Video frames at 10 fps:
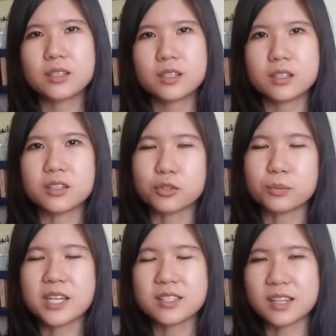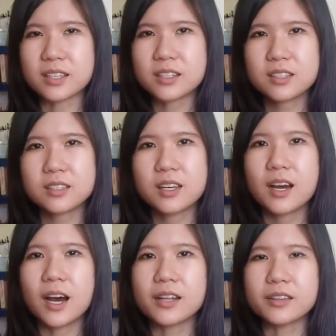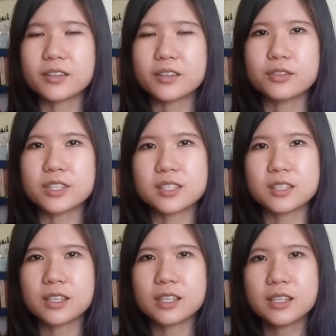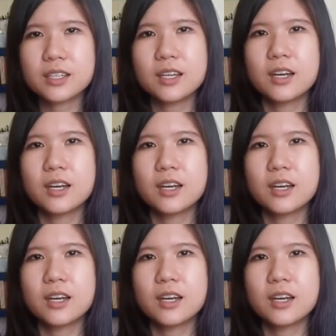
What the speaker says: it into my studies until recently,